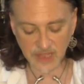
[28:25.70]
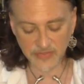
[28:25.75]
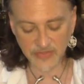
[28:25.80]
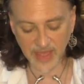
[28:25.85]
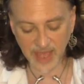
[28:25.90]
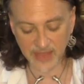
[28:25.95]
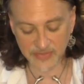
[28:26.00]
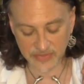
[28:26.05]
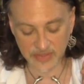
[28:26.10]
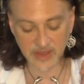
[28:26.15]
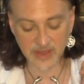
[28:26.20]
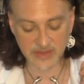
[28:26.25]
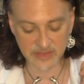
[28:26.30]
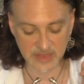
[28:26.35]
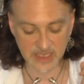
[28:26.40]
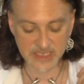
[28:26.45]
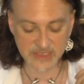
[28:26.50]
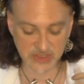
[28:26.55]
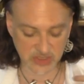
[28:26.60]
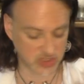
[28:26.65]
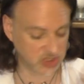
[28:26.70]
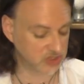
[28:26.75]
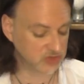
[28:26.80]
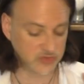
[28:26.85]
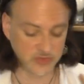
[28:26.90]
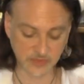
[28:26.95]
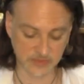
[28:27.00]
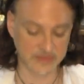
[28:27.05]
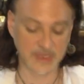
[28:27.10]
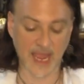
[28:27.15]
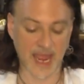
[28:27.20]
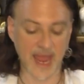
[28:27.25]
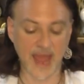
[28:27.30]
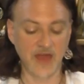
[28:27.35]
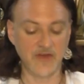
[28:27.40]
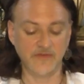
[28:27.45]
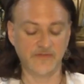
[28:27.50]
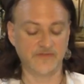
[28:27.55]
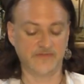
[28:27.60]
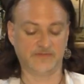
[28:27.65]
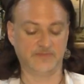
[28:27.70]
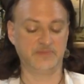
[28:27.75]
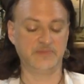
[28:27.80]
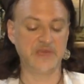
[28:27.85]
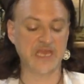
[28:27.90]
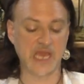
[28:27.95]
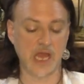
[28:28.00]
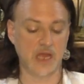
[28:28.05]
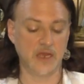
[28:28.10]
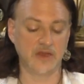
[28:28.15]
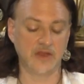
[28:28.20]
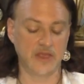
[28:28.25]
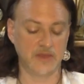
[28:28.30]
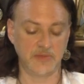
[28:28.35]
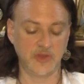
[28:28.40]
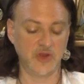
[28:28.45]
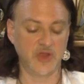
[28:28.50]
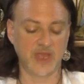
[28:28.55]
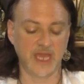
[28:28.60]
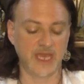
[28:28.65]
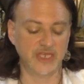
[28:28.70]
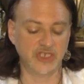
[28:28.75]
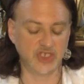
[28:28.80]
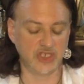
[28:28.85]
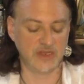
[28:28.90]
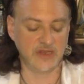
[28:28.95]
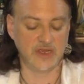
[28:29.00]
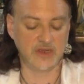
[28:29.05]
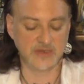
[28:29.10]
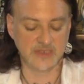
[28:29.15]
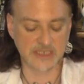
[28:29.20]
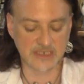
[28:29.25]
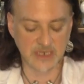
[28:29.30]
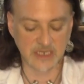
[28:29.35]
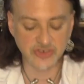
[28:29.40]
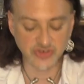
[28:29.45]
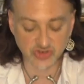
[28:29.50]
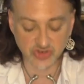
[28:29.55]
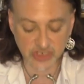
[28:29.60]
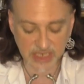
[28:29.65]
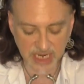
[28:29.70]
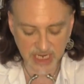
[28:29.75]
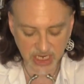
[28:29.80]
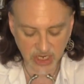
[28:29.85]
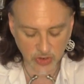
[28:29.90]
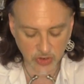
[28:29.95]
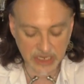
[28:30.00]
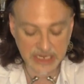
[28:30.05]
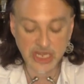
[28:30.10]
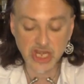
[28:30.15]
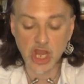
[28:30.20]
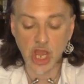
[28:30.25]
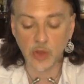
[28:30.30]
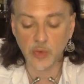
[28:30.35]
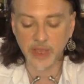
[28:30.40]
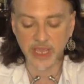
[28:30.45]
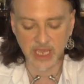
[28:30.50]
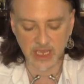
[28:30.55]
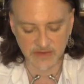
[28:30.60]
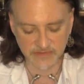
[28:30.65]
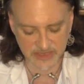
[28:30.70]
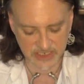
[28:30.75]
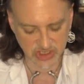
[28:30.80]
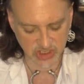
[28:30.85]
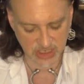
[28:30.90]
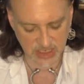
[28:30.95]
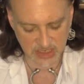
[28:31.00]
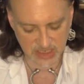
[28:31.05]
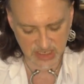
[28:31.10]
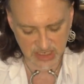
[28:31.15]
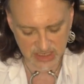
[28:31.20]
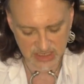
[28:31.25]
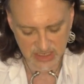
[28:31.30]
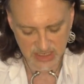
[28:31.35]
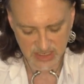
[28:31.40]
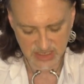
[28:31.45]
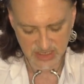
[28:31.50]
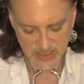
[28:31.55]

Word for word: That these two have begun communication. There is an understanding or a knowing of each other.